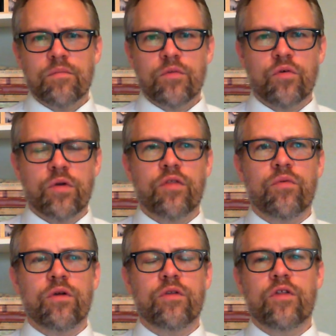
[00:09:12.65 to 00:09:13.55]
So in other
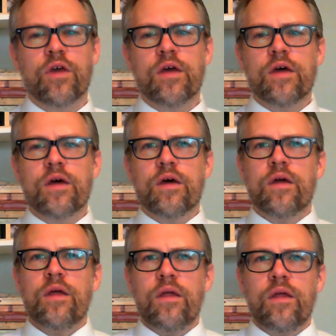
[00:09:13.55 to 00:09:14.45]
words,
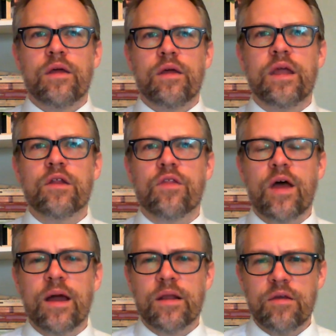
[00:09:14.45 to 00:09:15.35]
it is
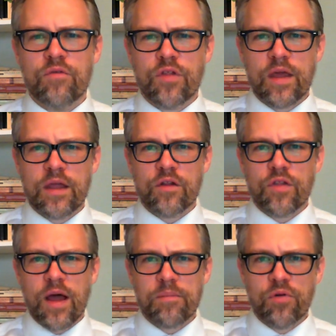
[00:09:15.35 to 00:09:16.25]
not, he would say, it is
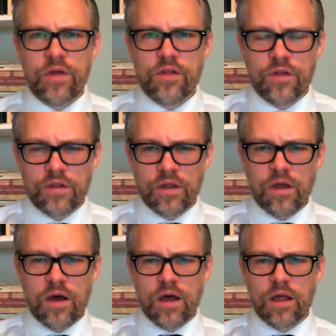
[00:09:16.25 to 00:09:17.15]
not pleasing to
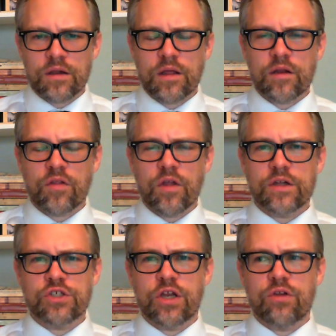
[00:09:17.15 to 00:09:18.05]
God, and it's
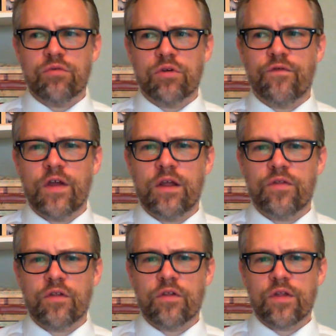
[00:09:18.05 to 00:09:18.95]
not genuine
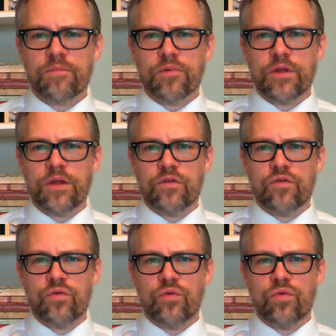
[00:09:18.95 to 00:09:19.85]
faith simply
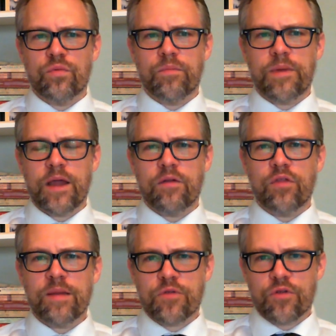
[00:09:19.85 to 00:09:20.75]
to pay
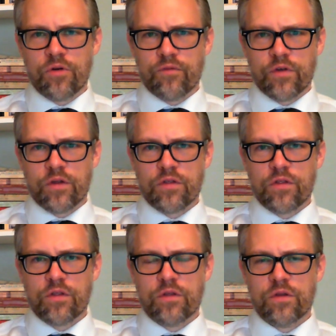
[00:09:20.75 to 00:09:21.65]
lip
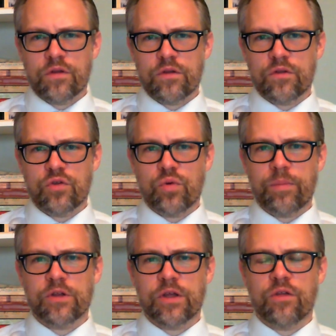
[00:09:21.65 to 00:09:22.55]
service to a
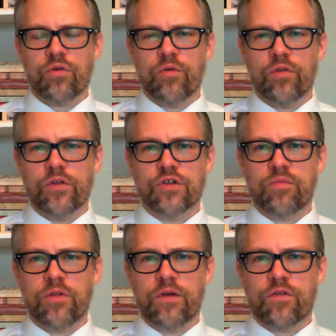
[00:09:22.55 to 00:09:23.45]
particular religious
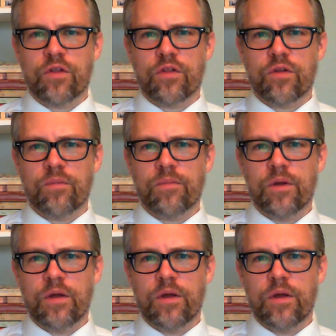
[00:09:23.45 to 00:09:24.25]
belief system